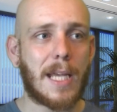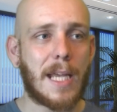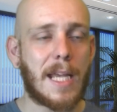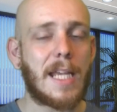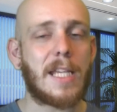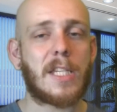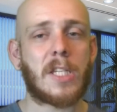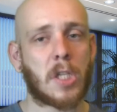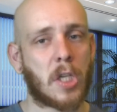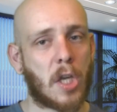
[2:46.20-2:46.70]

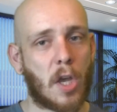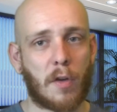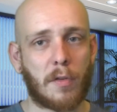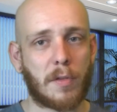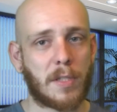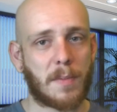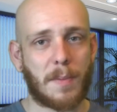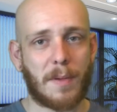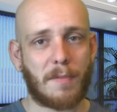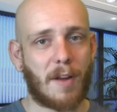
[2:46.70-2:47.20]
isn't
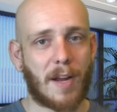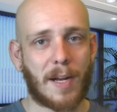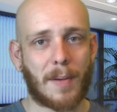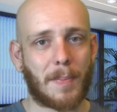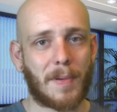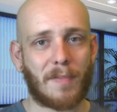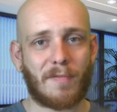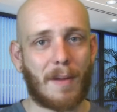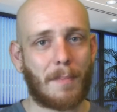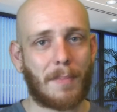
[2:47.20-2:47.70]
going to be
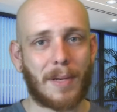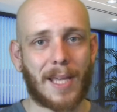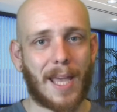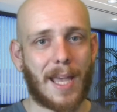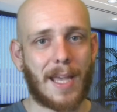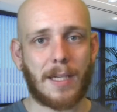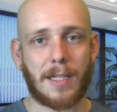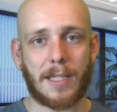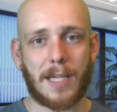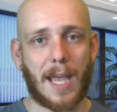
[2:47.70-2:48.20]

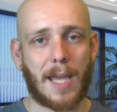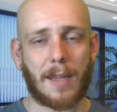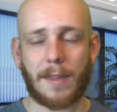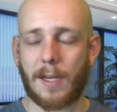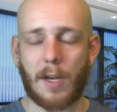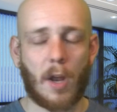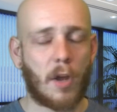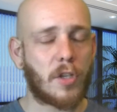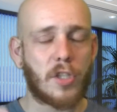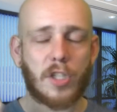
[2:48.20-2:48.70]
replicated again.
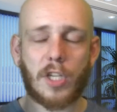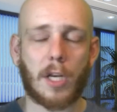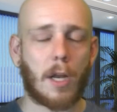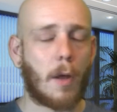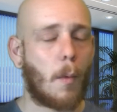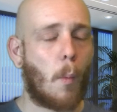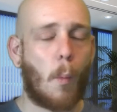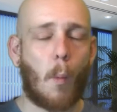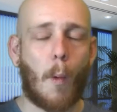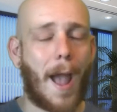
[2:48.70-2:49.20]
They're not just going
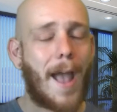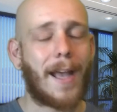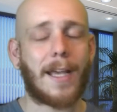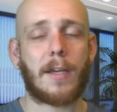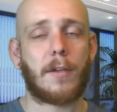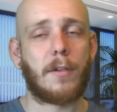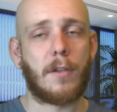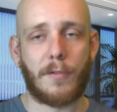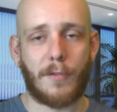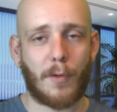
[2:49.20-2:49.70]
to
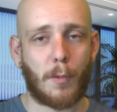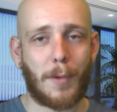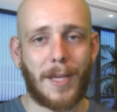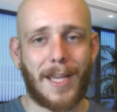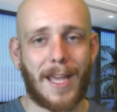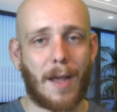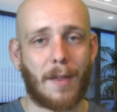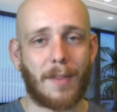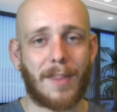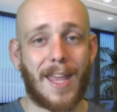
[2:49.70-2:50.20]
whack another
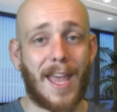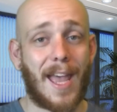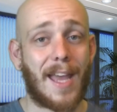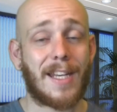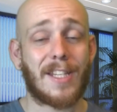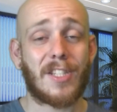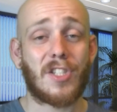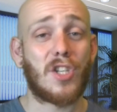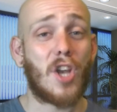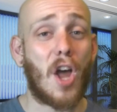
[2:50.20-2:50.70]
Wii out there,
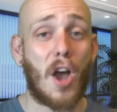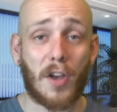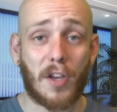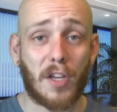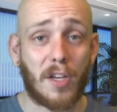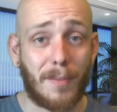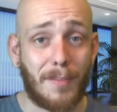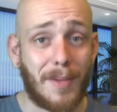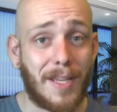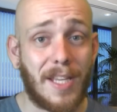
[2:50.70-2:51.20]
and it's not
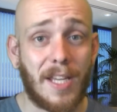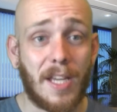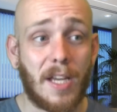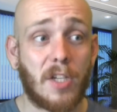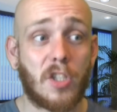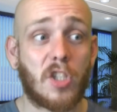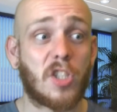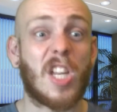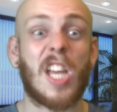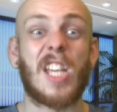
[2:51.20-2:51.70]
going to be
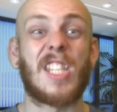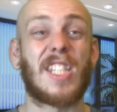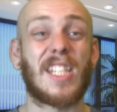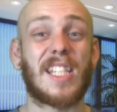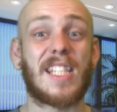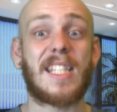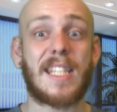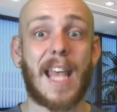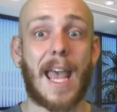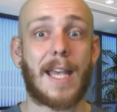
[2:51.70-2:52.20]
just a
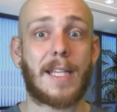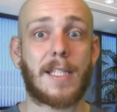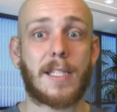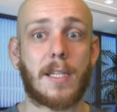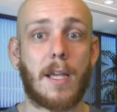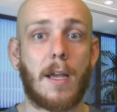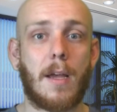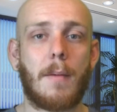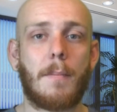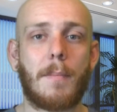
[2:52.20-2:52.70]

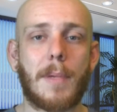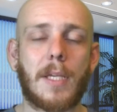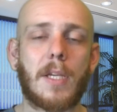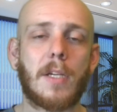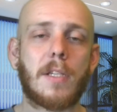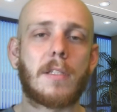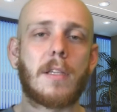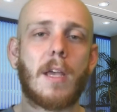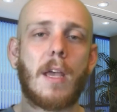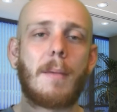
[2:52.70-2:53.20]
success
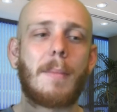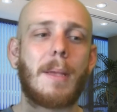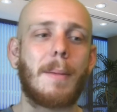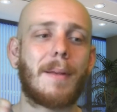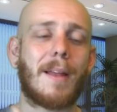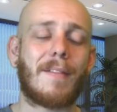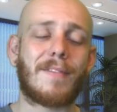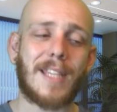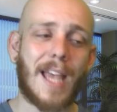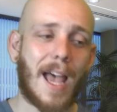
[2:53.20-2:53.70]
because
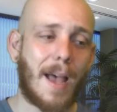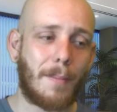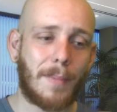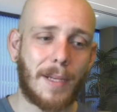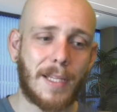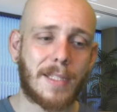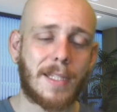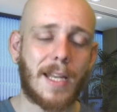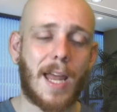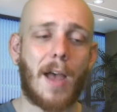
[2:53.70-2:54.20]
people have
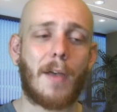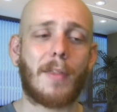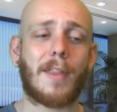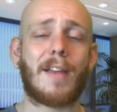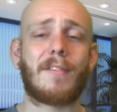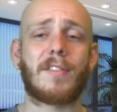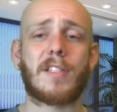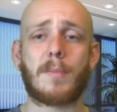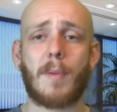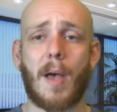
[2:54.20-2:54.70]
tablets now and they
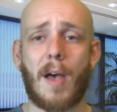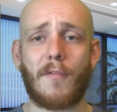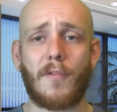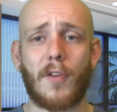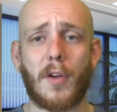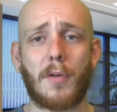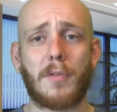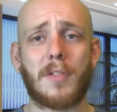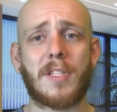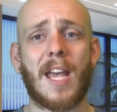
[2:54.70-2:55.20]
have
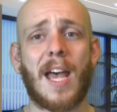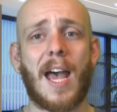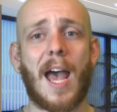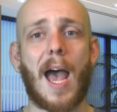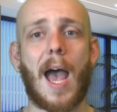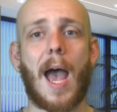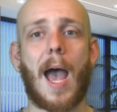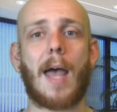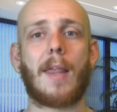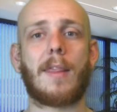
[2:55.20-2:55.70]
smartphones,
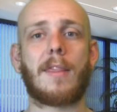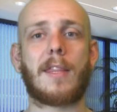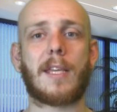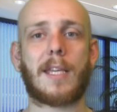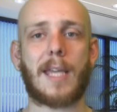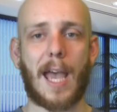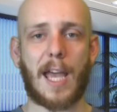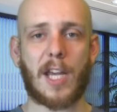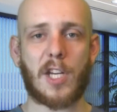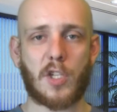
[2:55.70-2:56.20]
and the
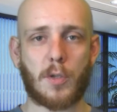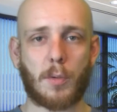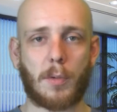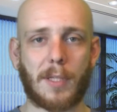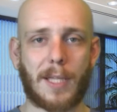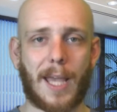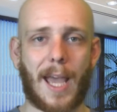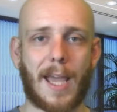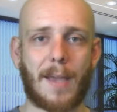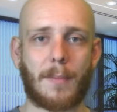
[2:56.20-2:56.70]

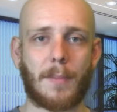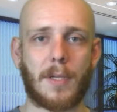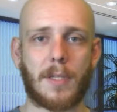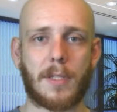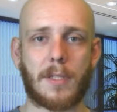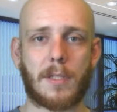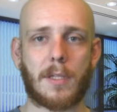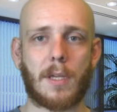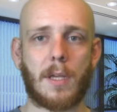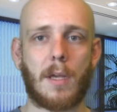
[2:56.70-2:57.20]
casual
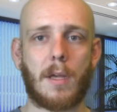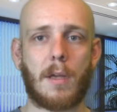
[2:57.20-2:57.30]
gamers,